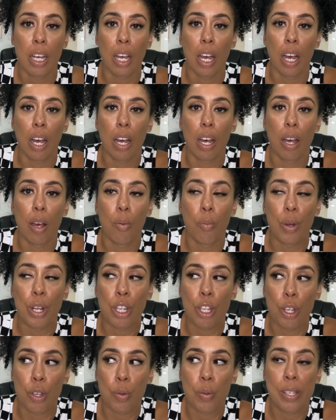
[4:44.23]
Um,
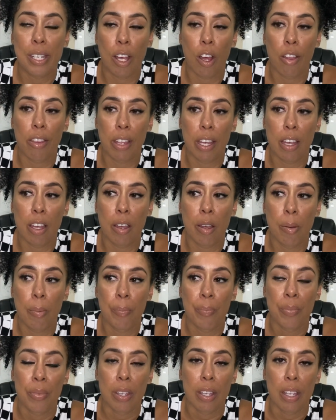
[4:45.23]
when you tell
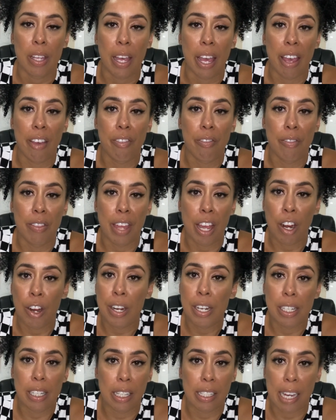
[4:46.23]
them if they're
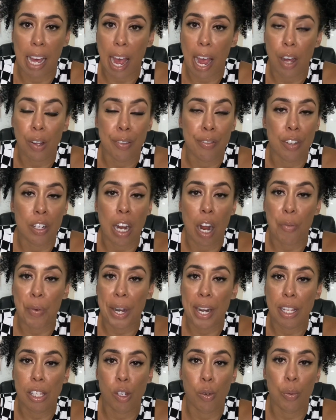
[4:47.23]
in denial, if they're not
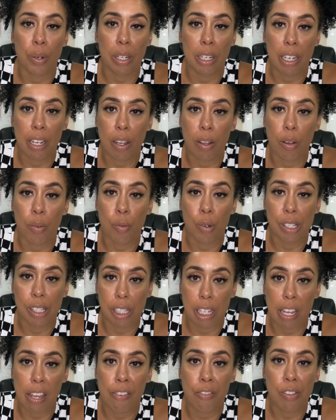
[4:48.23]
ready to re
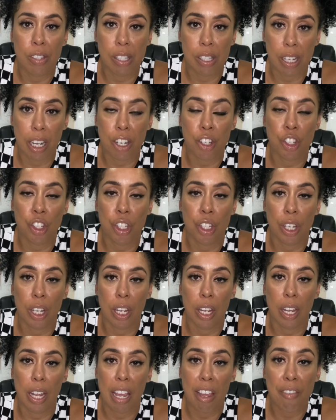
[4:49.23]
receive such
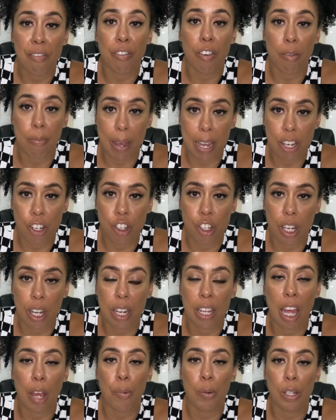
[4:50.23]

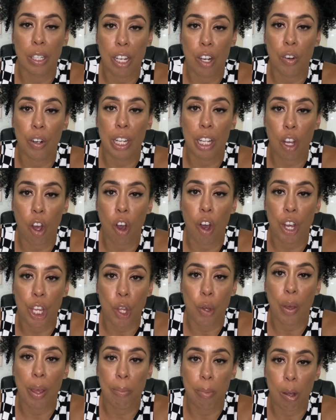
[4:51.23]
information, they will literally call
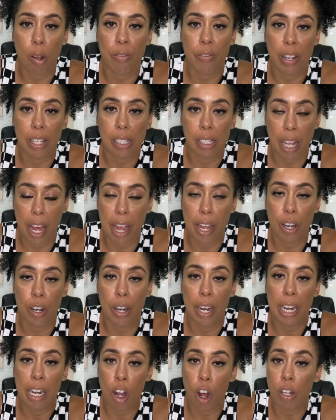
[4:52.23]
you a bold-faced liar
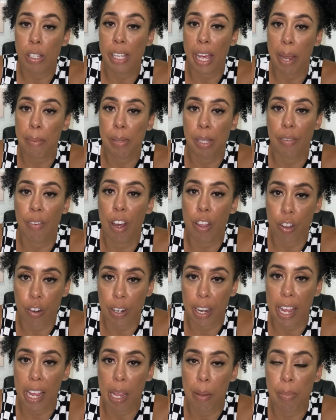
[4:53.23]
and all types of other
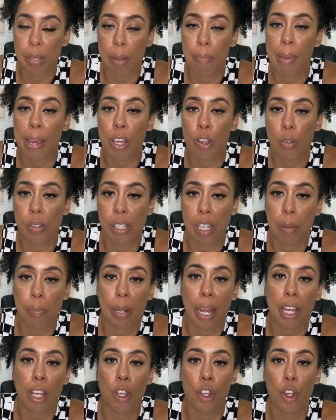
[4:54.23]
names and make you seem
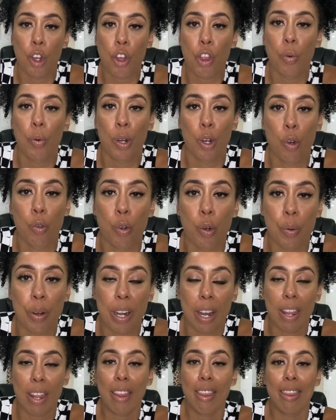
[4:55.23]
like you're the one who
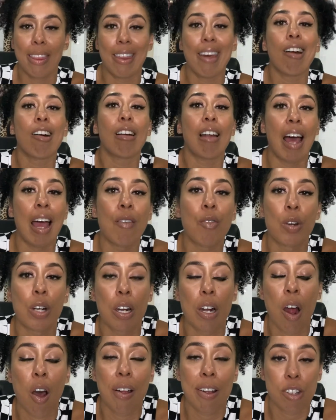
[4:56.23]
ruined their life when
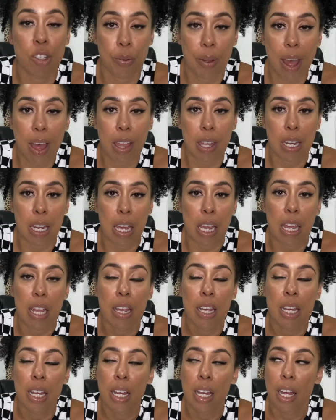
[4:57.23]
in all actuality,
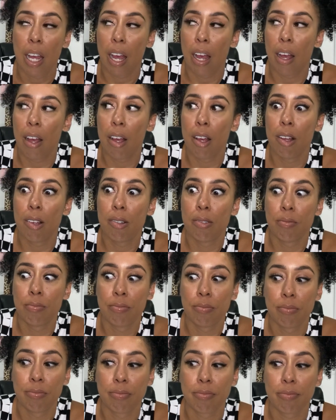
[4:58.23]

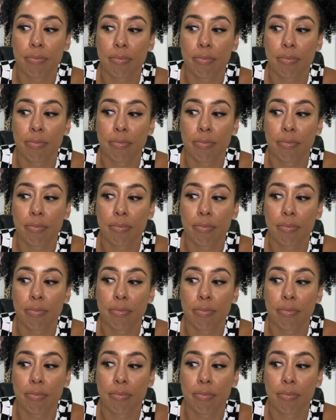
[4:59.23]
um,